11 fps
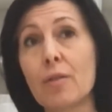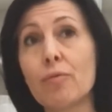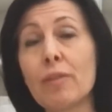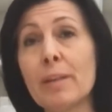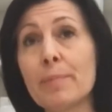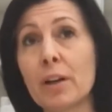
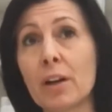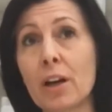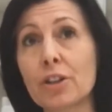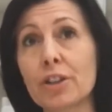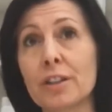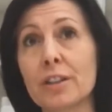
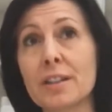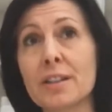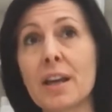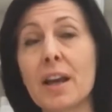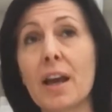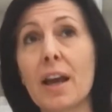
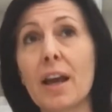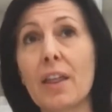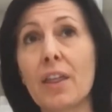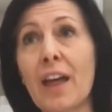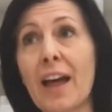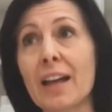repercussions
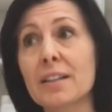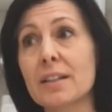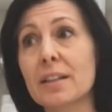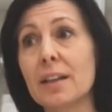that